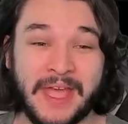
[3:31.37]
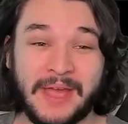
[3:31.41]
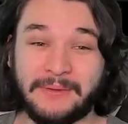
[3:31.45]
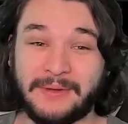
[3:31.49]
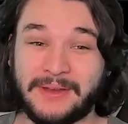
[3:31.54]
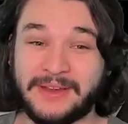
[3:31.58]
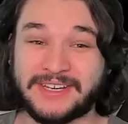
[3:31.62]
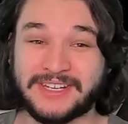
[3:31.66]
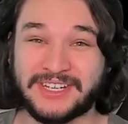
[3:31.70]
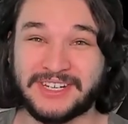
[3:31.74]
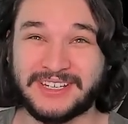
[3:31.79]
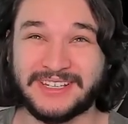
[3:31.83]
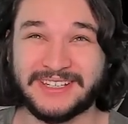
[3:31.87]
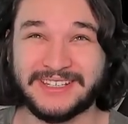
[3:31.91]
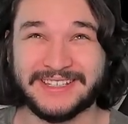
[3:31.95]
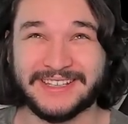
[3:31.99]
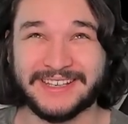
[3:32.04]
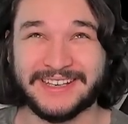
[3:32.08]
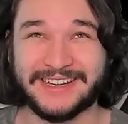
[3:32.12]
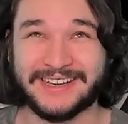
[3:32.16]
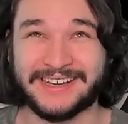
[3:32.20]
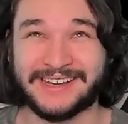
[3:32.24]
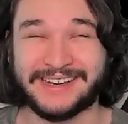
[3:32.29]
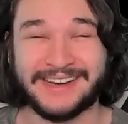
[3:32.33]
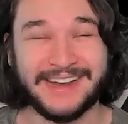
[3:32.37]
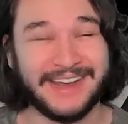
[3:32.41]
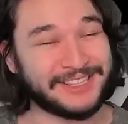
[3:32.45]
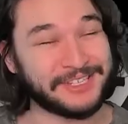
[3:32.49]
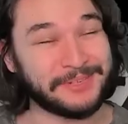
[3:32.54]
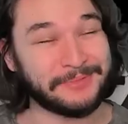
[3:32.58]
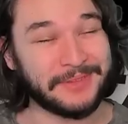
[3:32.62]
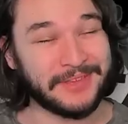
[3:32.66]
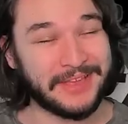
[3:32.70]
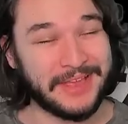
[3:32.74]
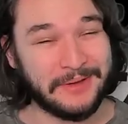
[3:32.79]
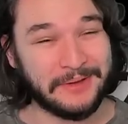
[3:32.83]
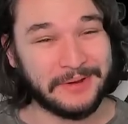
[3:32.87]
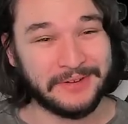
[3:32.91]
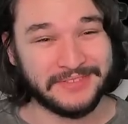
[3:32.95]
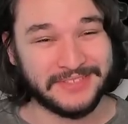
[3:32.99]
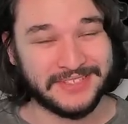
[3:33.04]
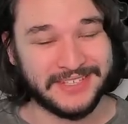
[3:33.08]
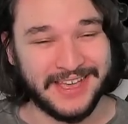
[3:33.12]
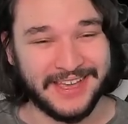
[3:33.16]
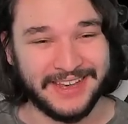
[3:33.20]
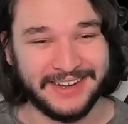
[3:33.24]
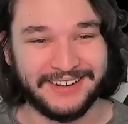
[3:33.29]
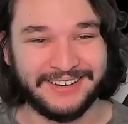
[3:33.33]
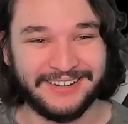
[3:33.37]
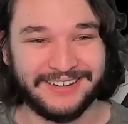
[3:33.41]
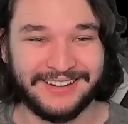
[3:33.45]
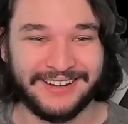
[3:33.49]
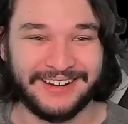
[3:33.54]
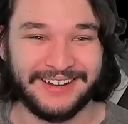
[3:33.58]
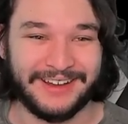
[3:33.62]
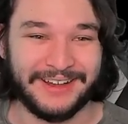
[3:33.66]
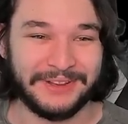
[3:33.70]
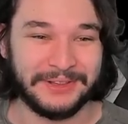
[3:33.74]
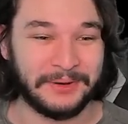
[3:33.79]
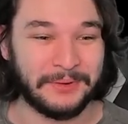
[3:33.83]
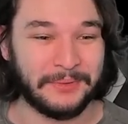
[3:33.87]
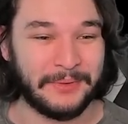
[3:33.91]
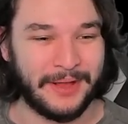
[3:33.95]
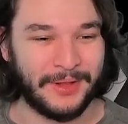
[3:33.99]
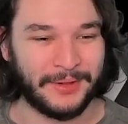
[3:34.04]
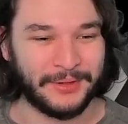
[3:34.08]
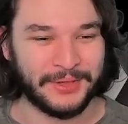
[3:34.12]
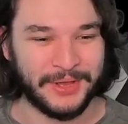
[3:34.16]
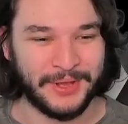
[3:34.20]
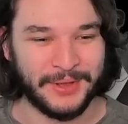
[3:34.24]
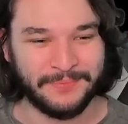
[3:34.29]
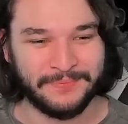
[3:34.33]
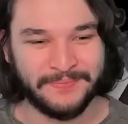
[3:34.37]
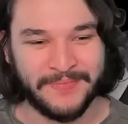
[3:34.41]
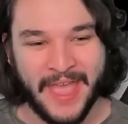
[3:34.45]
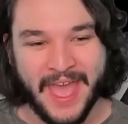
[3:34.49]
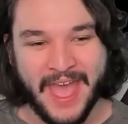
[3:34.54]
which is uh, not something I would have said uh, a little while ago.